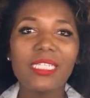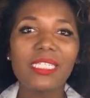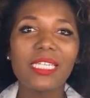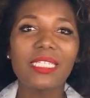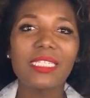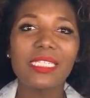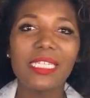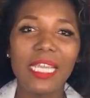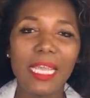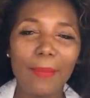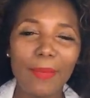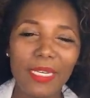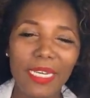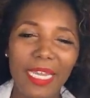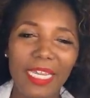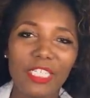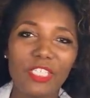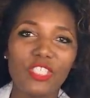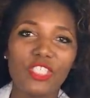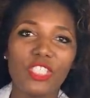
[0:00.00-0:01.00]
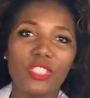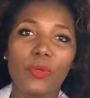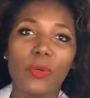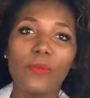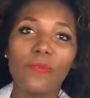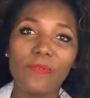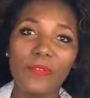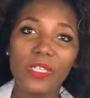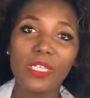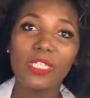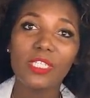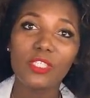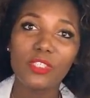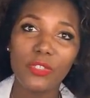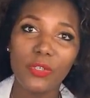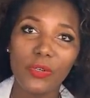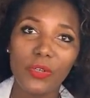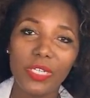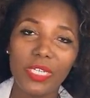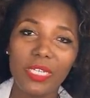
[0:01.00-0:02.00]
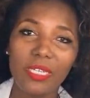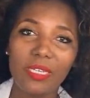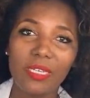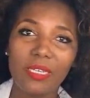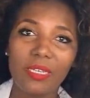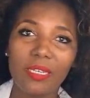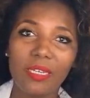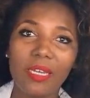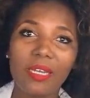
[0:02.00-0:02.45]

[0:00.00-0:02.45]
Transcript: is contamination or feeling dirty,